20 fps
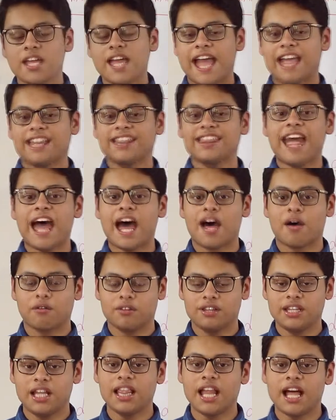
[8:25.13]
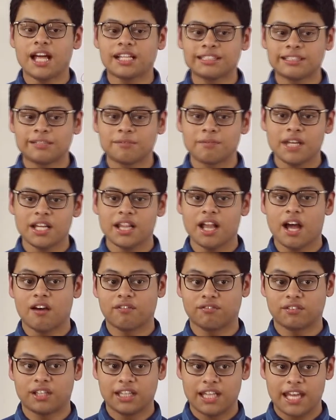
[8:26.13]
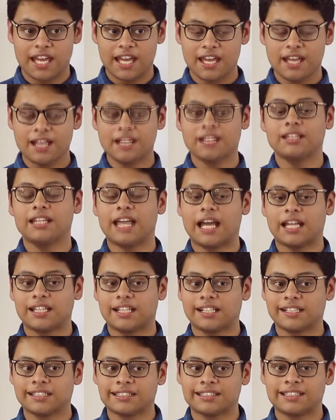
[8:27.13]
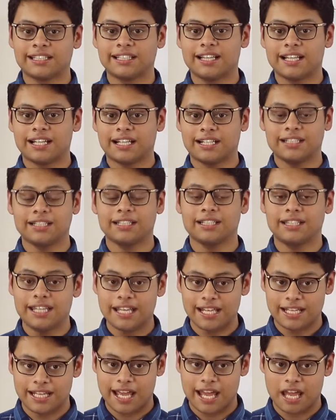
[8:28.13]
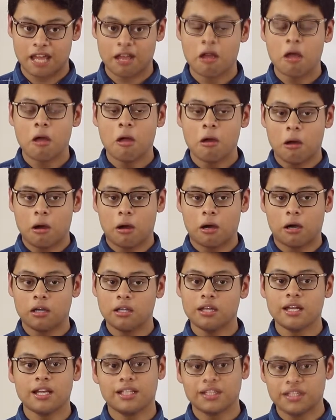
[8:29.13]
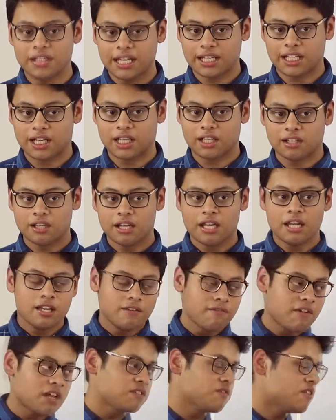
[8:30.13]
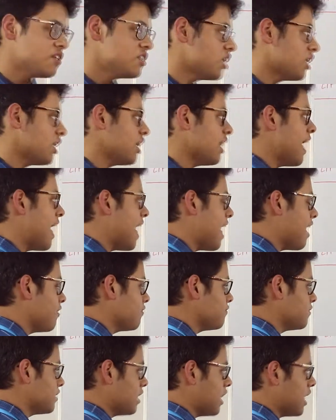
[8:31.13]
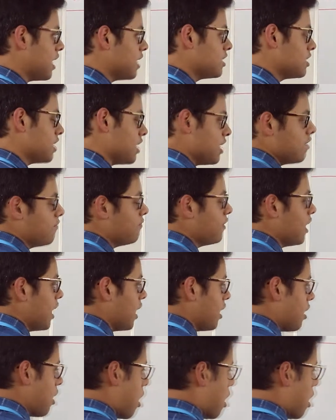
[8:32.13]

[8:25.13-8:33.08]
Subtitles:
And now the last meal of the day, that is le dîner or dinner, which we generally have in late evening